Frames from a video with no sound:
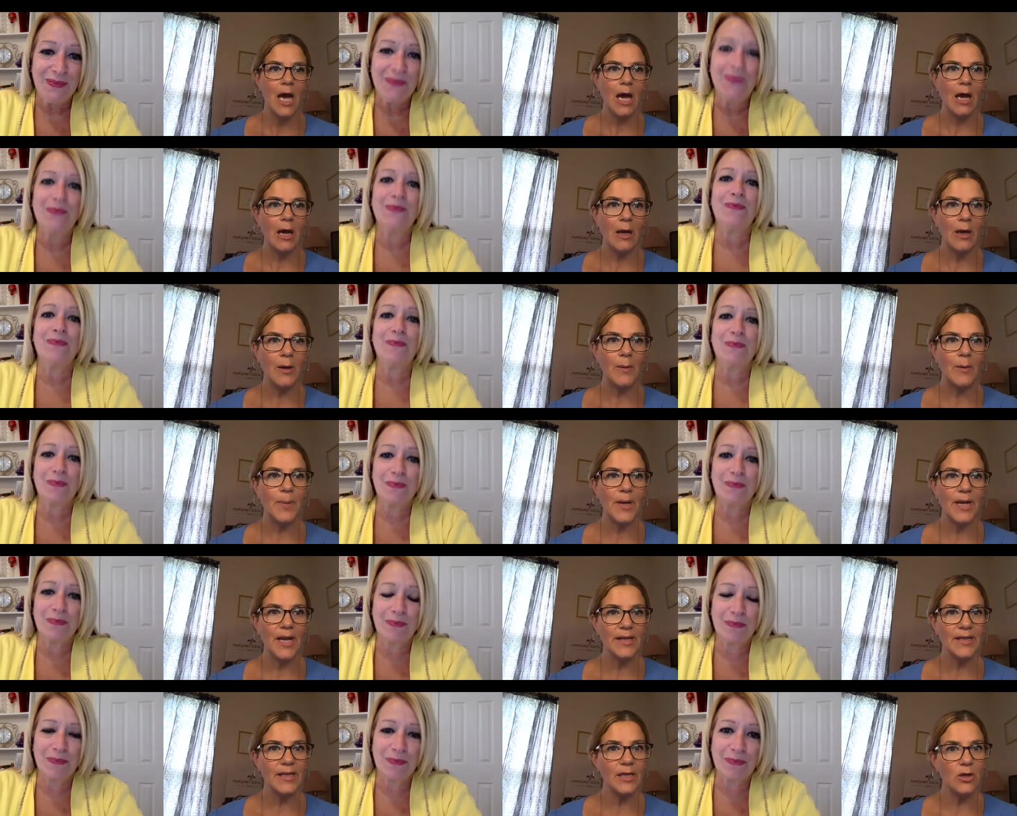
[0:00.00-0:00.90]
Speaker 1: Um, but
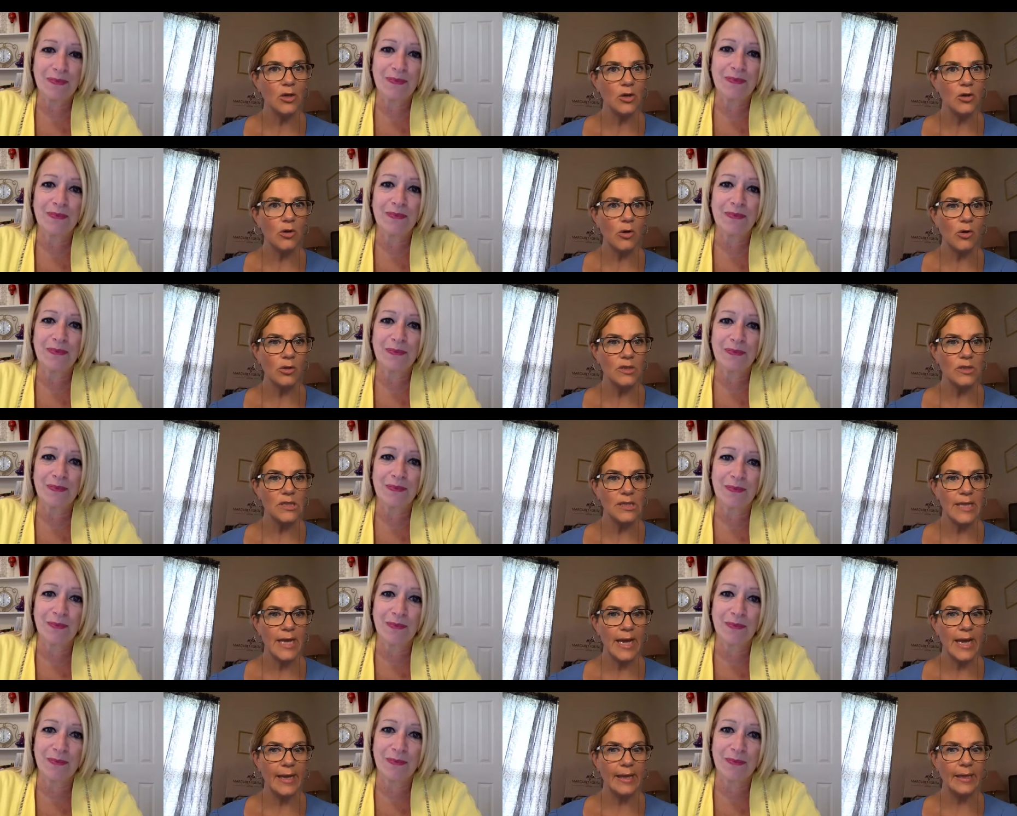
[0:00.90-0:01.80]
I think our goal
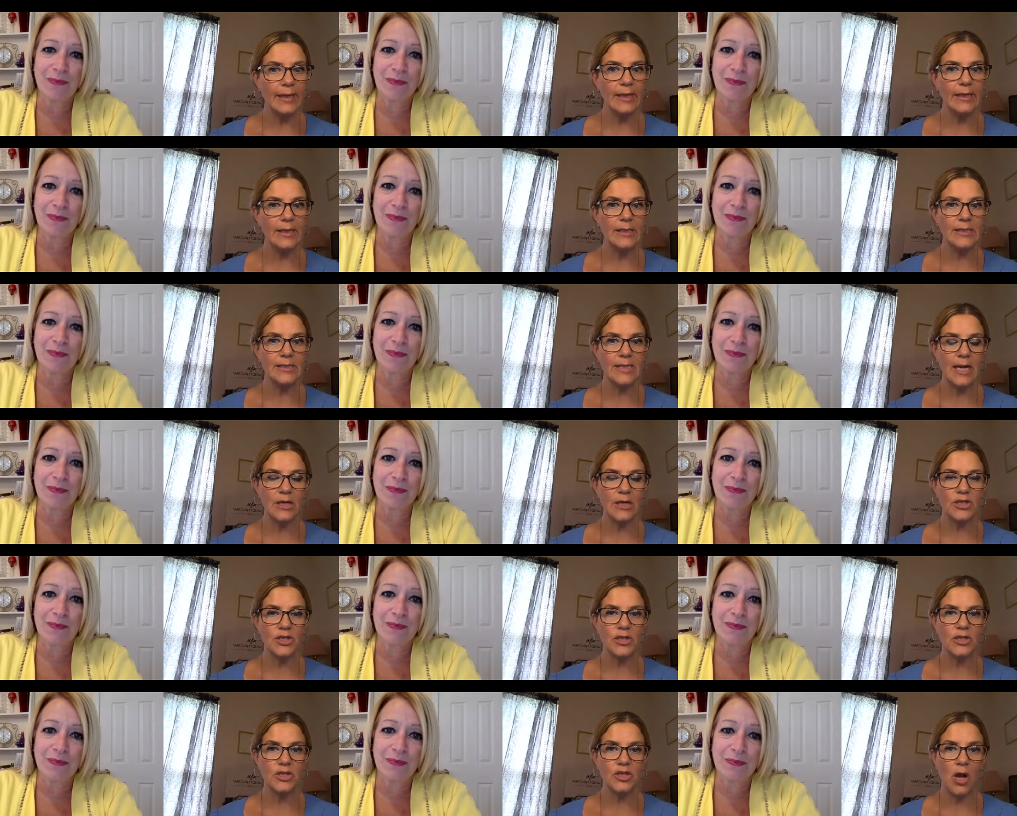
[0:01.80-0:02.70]
today is
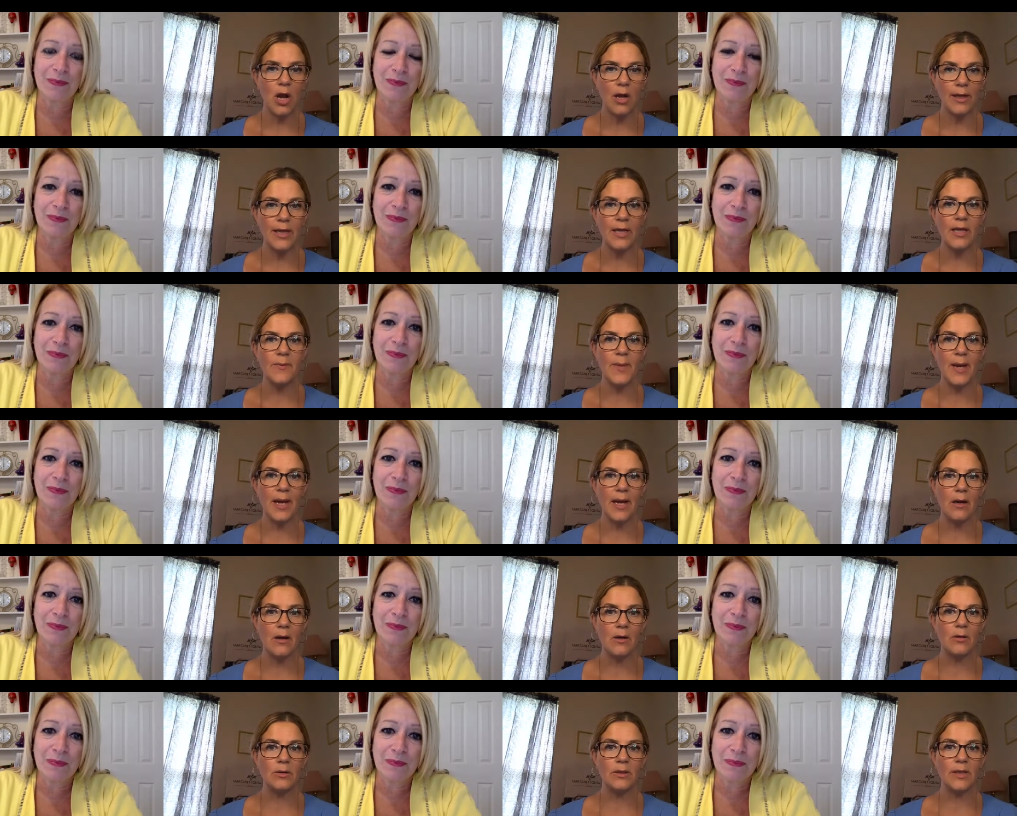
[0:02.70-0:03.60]
actually talking
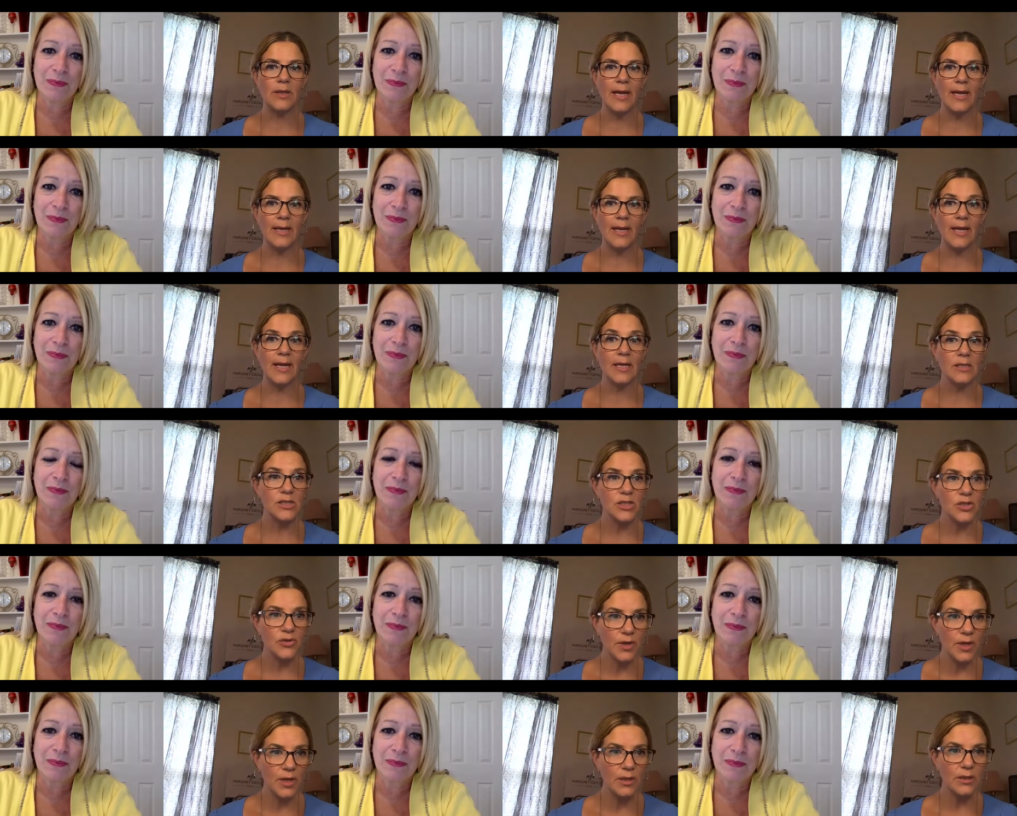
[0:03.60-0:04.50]
about and
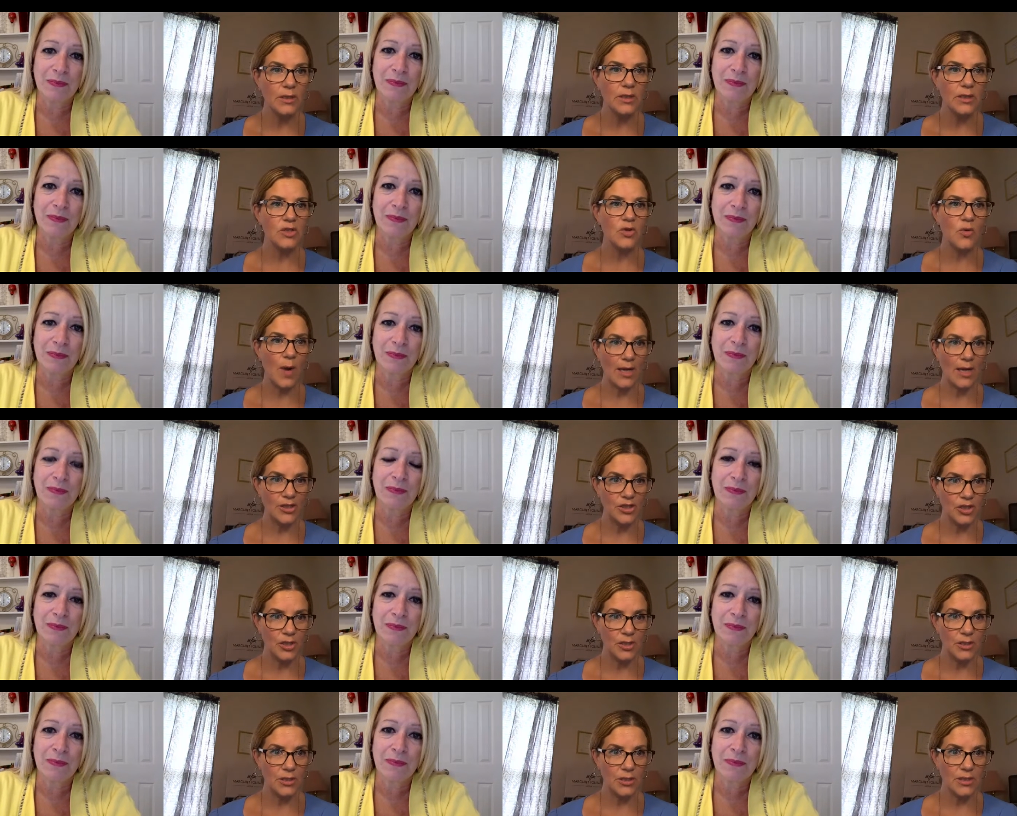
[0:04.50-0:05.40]
answering these
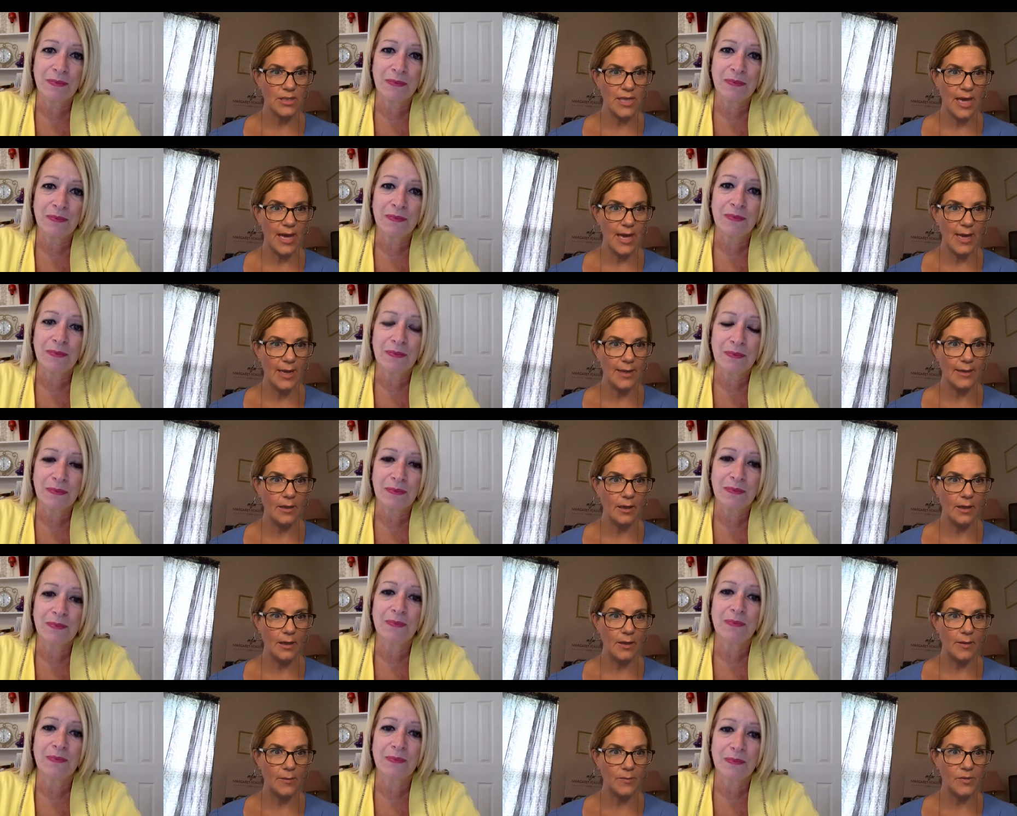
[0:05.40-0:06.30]
questions that
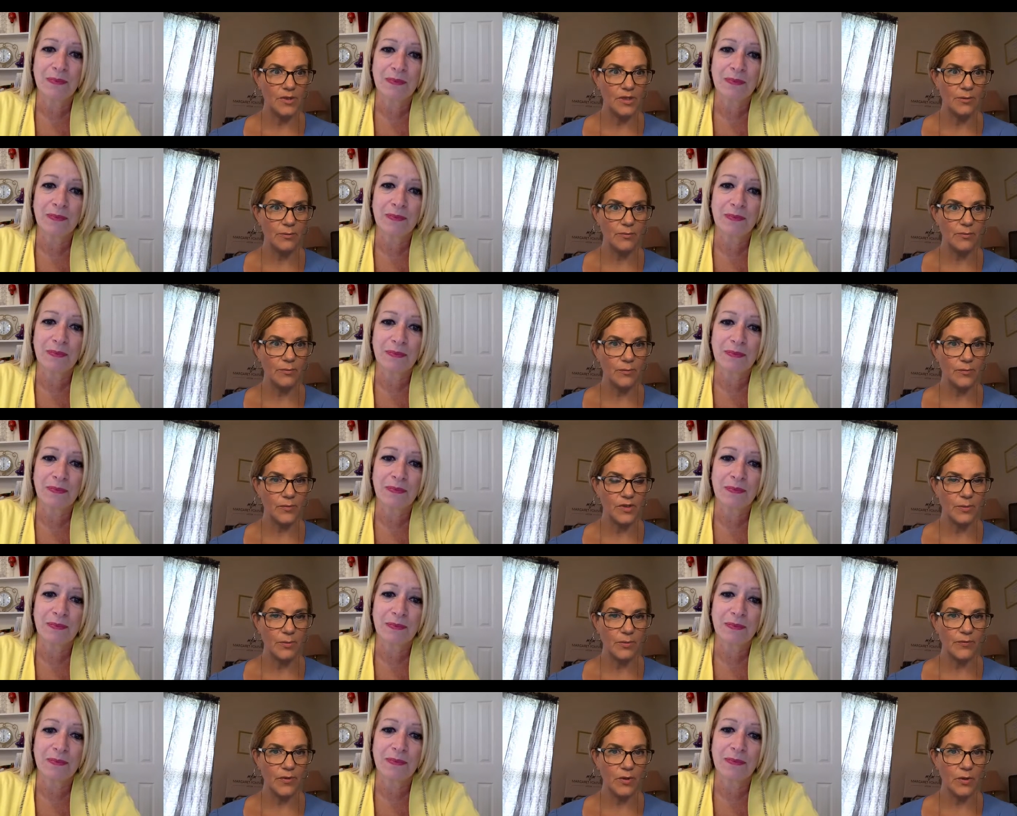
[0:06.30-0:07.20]
um, some,
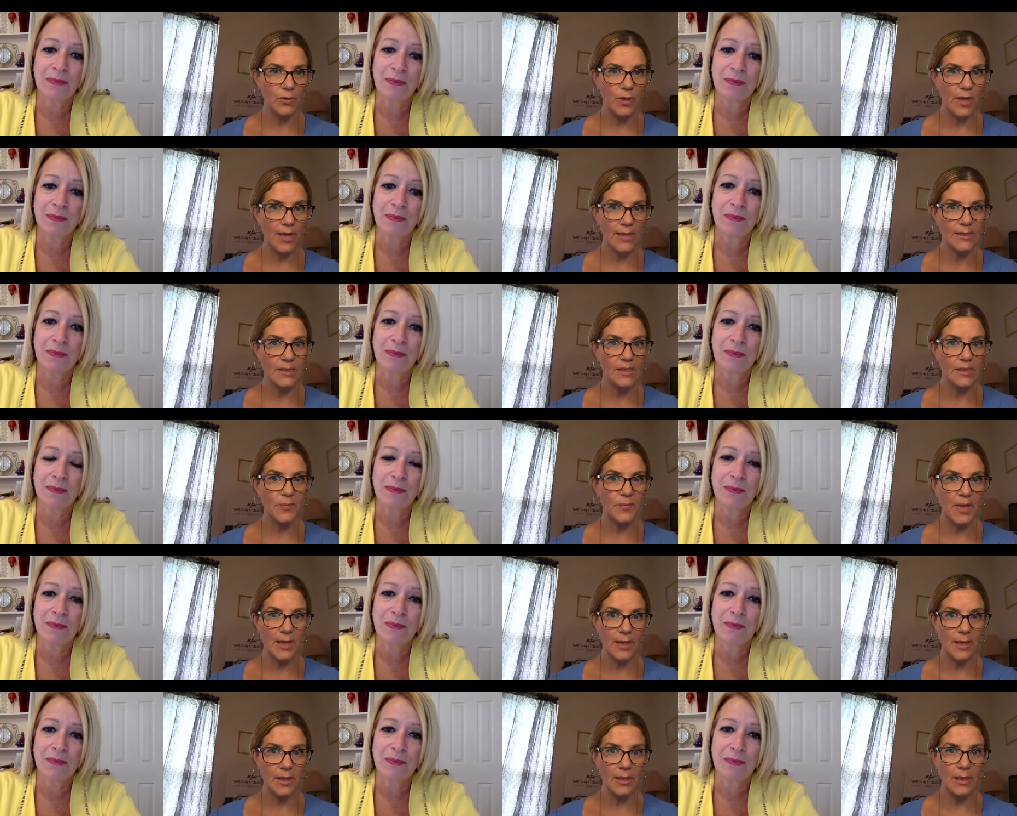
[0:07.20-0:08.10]
some of you had
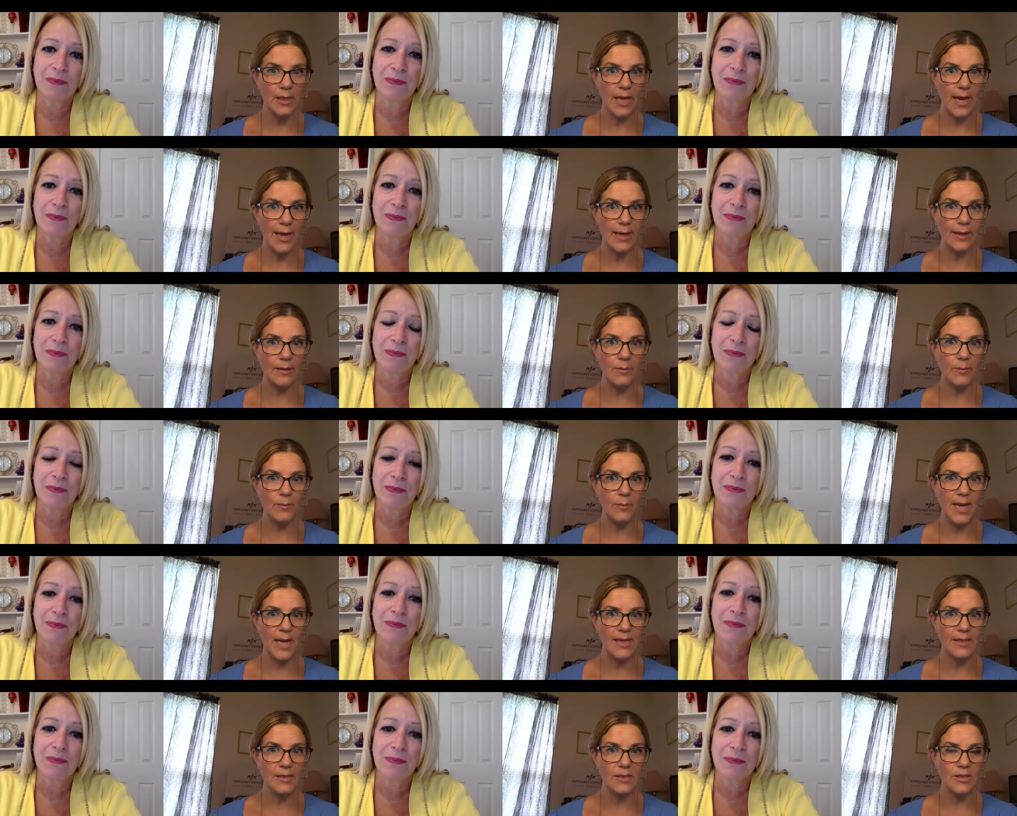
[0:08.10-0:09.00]
submitted that
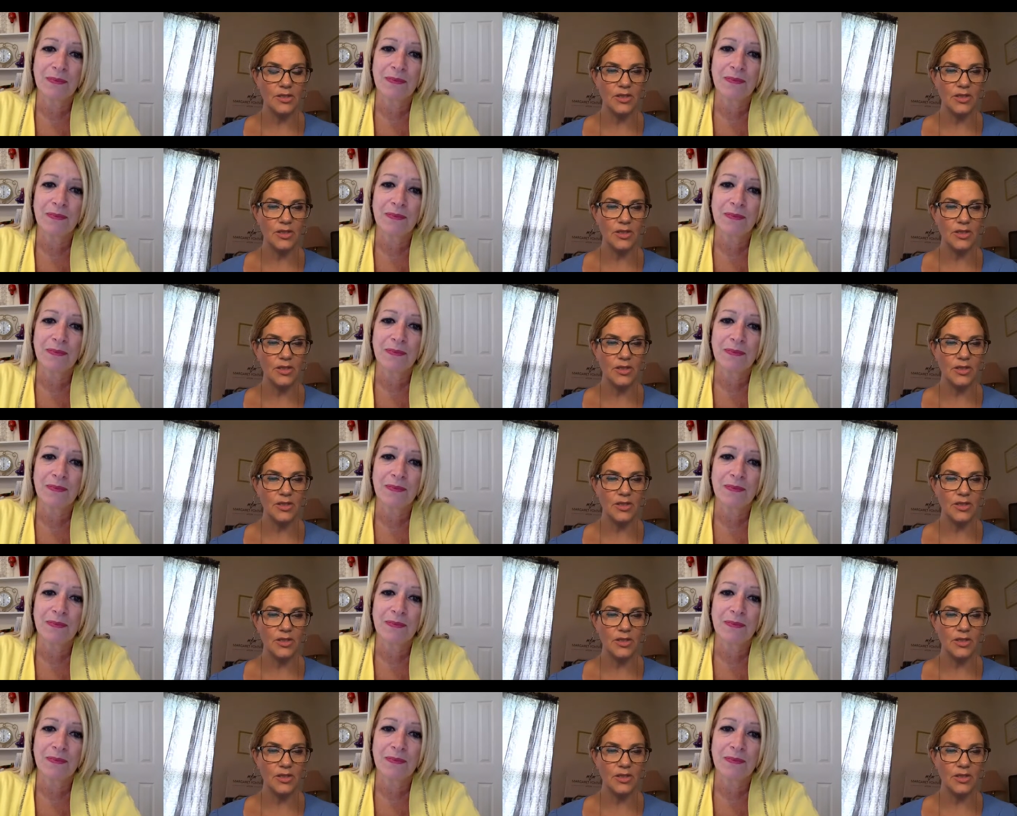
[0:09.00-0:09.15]
made it